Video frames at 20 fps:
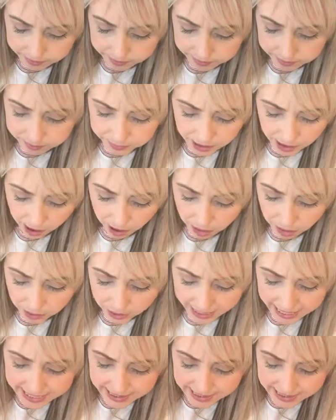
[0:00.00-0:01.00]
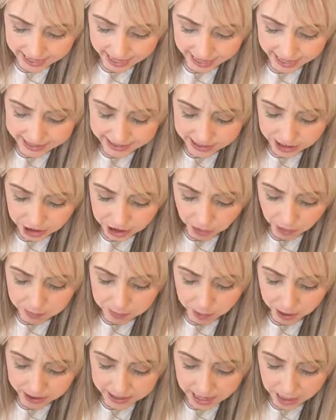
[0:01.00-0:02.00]
No, it says, so in
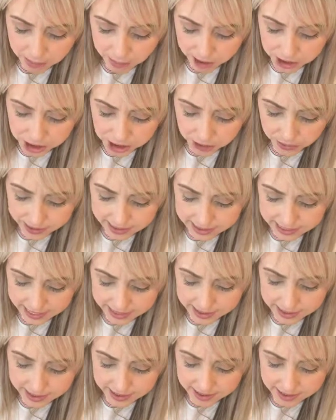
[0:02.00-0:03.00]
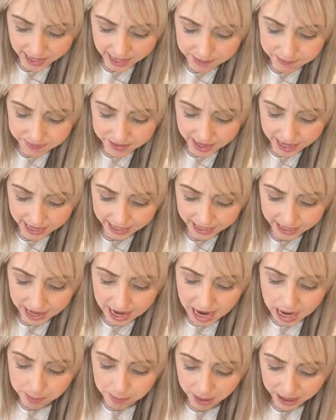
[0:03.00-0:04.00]
book number 2, it says the same thing.
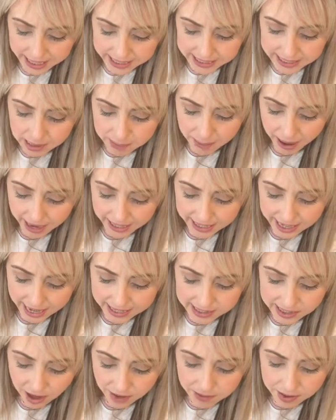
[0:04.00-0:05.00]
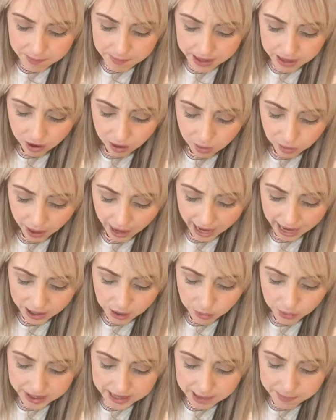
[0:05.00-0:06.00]
Place the baguettes on the middle
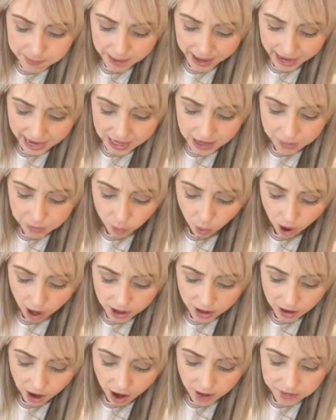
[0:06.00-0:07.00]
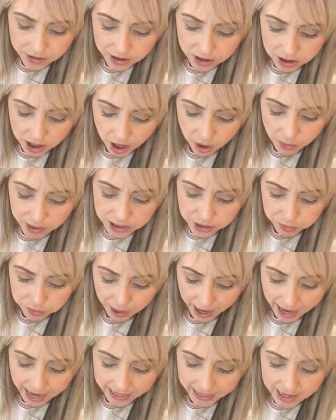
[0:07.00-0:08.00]
rack with a pan of water on the lowest
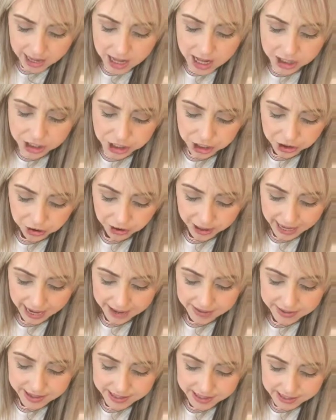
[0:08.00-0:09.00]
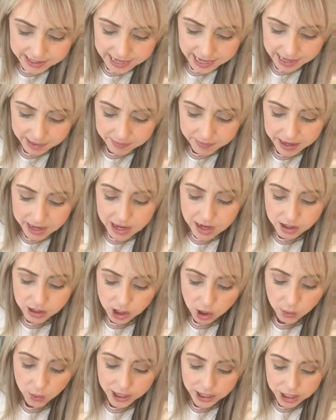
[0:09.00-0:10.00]
rack to create the steam.
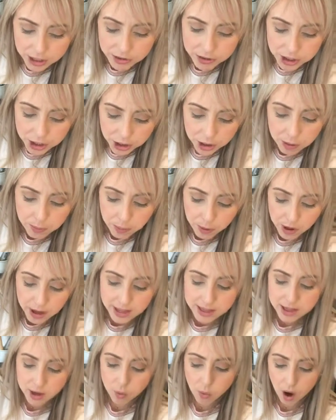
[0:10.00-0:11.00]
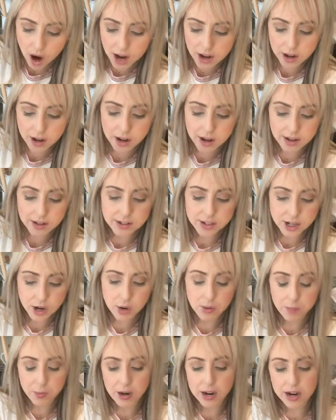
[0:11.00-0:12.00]
So when you do put the water,
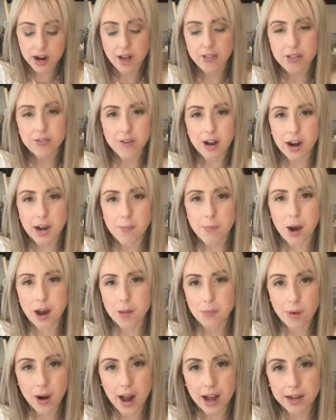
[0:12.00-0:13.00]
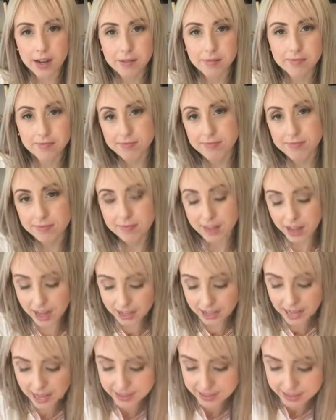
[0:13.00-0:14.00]
don't put it on the very bottom rack, I
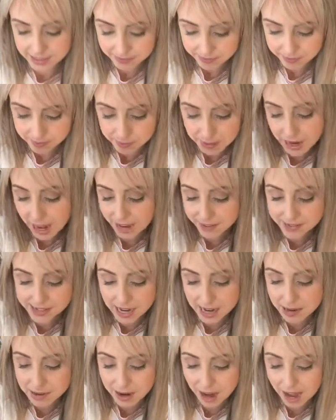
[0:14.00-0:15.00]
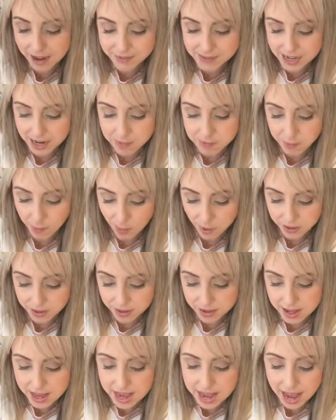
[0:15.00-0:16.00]
guess. But I've done both.
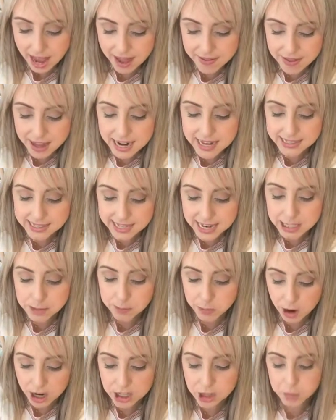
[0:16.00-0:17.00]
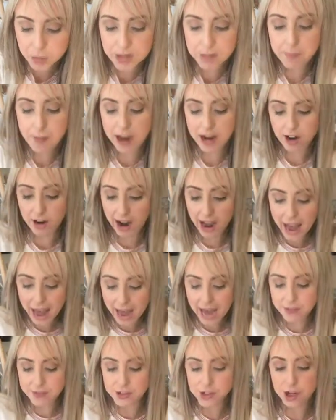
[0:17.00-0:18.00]
And then it says brush with butter
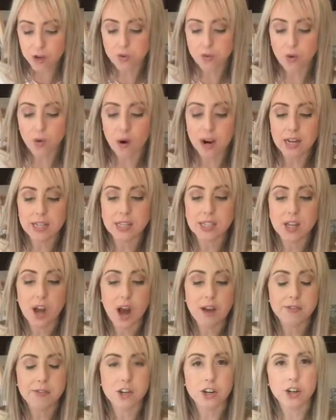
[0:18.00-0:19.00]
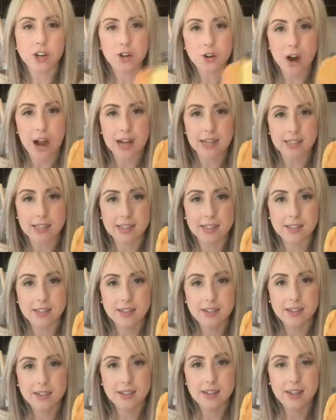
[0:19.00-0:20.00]
after for a softer crust.
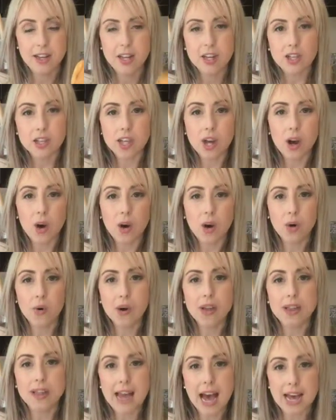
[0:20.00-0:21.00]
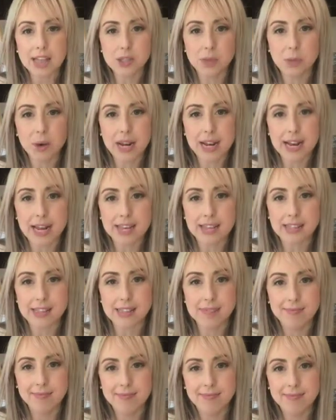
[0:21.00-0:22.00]
So that's what it
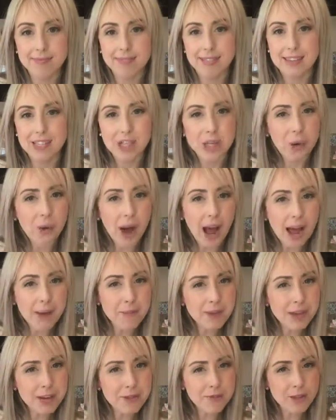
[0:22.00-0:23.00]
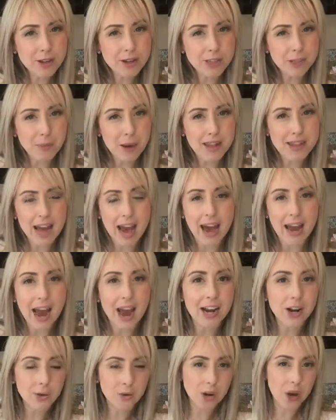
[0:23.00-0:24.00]
is. So I'm confused by that.
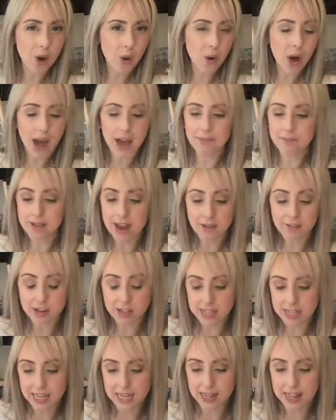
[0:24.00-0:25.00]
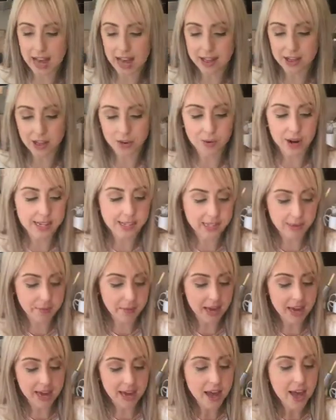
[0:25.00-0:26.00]
I don't know. I've never seen that in the
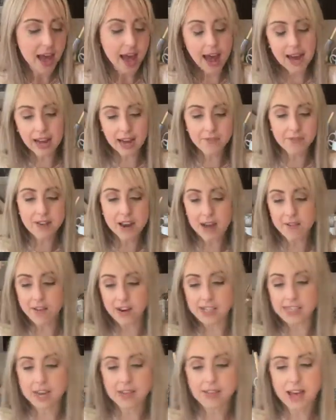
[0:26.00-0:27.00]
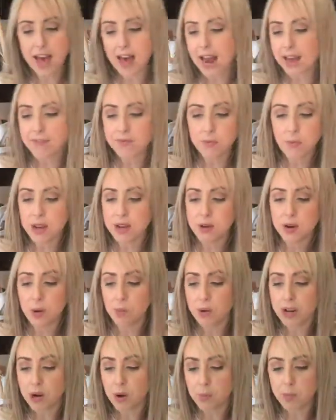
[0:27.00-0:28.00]
recipe. And I've never done that.
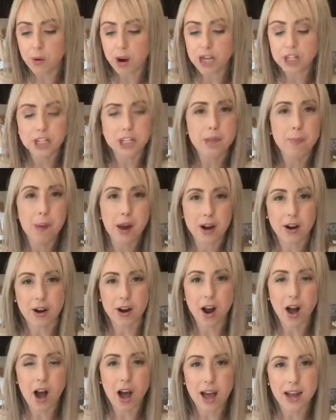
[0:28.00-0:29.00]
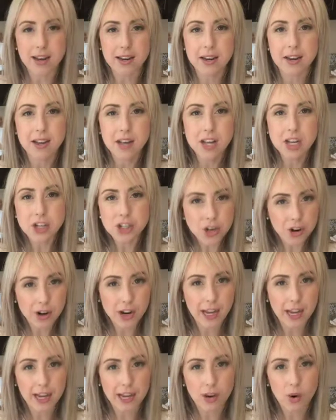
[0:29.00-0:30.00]
We don't brush the butter on
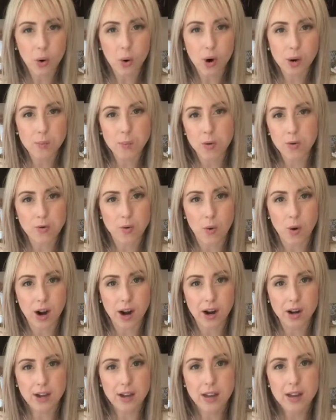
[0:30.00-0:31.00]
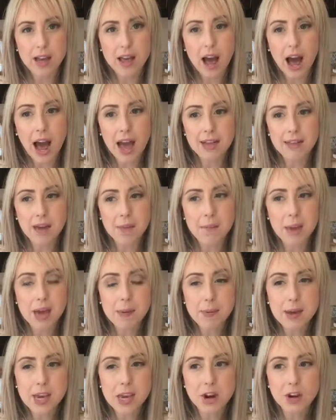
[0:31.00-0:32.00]
during or before.
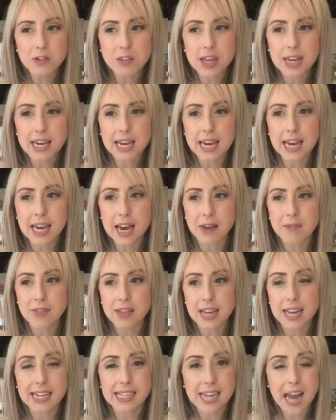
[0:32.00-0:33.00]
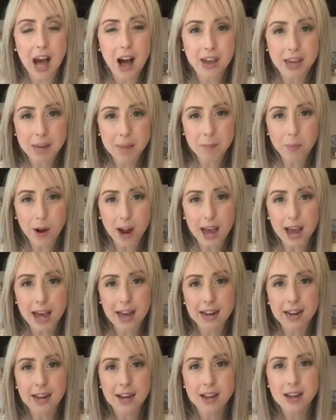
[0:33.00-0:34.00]
Maybe you're thinking of the Italian
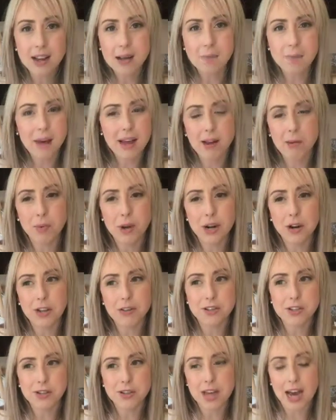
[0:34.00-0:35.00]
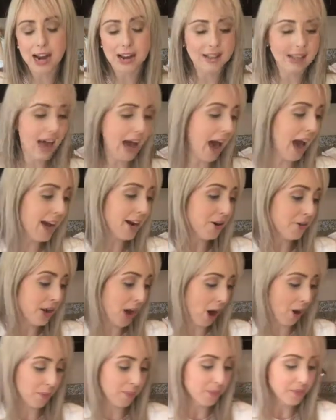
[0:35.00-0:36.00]
bread, but we don't even do that in that. I don't
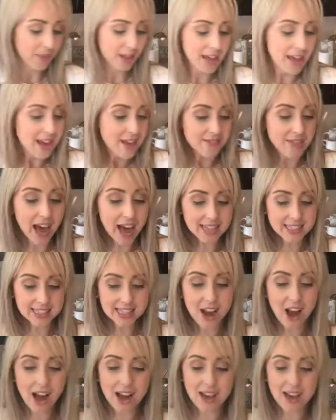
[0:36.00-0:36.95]
know. That's